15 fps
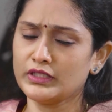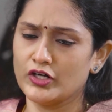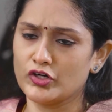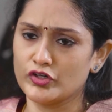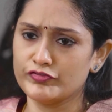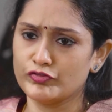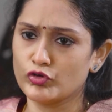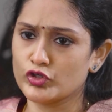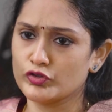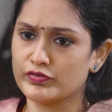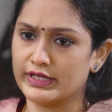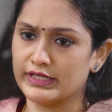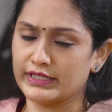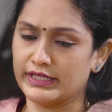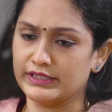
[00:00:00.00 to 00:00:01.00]
around 4 to
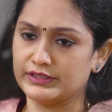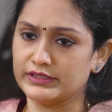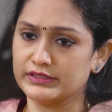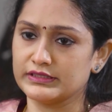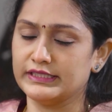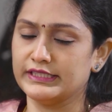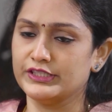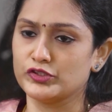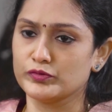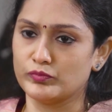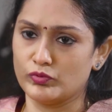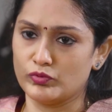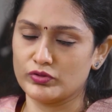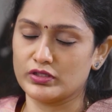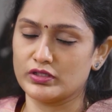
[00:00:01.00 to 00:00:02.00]
5 kgs, leading to
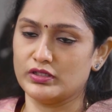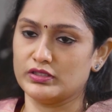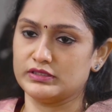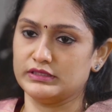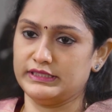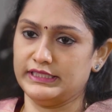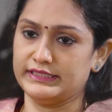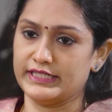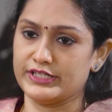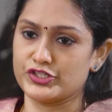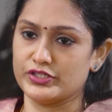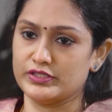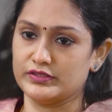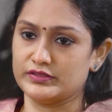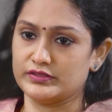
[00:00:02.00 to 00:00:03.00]
more
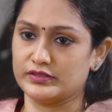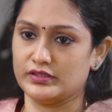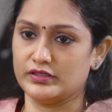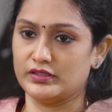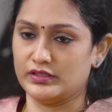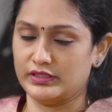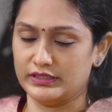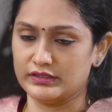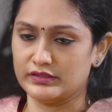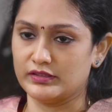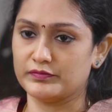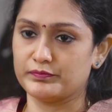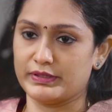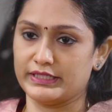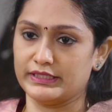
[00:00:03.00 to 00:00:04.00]
C-sections in
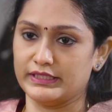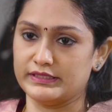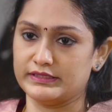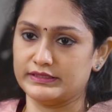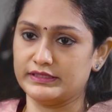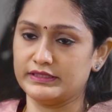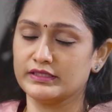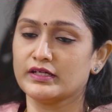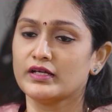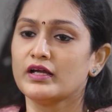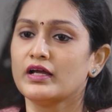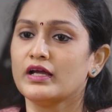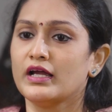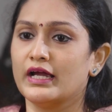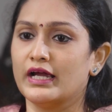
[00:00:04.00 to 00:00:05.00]
the pregnancy.
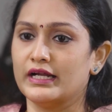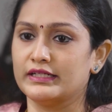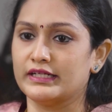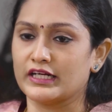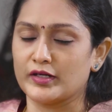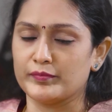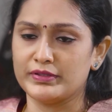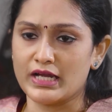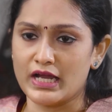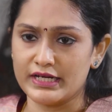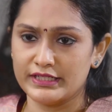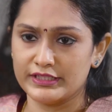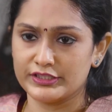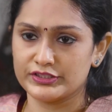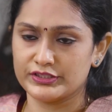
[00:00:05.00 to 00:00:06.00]
And there can be
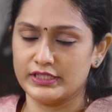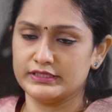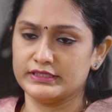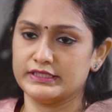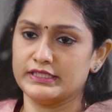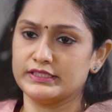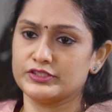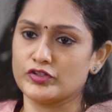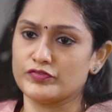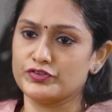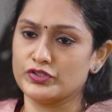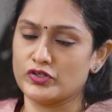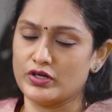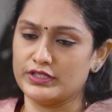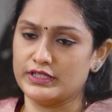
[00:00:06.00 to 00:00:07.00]
high incidence
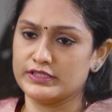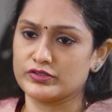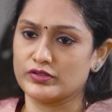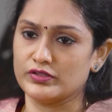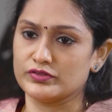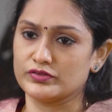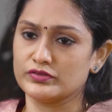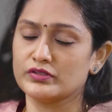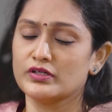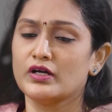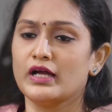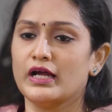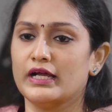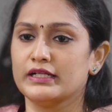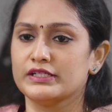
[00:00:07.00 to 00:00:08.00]
of jaundice also,
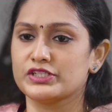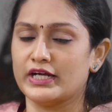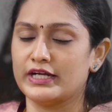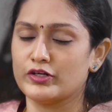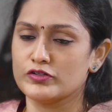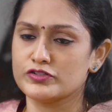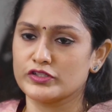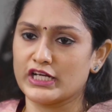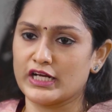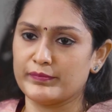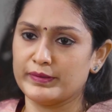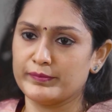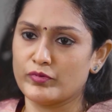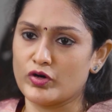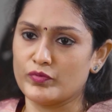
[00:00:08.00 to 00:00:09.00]
and the child also can
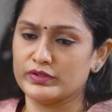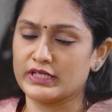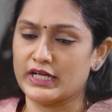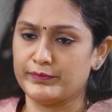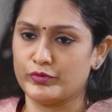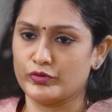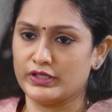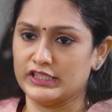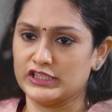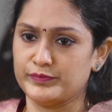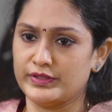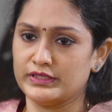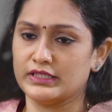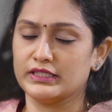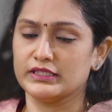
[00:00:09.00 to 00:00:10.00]
be born with
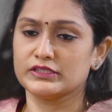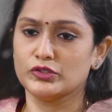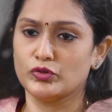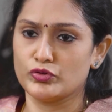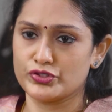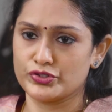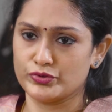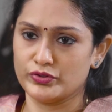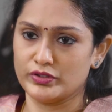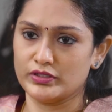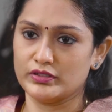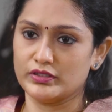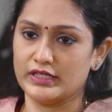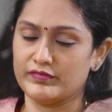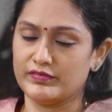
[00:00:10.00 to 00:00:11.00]
hypoglycemia, that is low
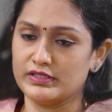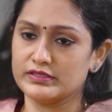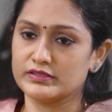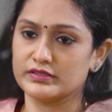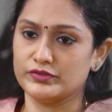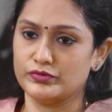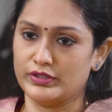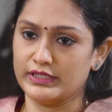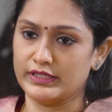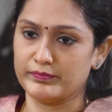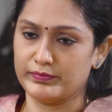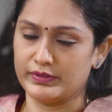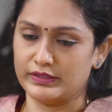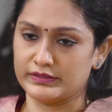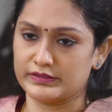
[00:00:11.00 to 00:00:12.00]
sugar levels during
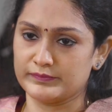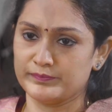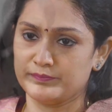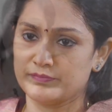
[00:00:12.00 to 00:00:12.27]
birth.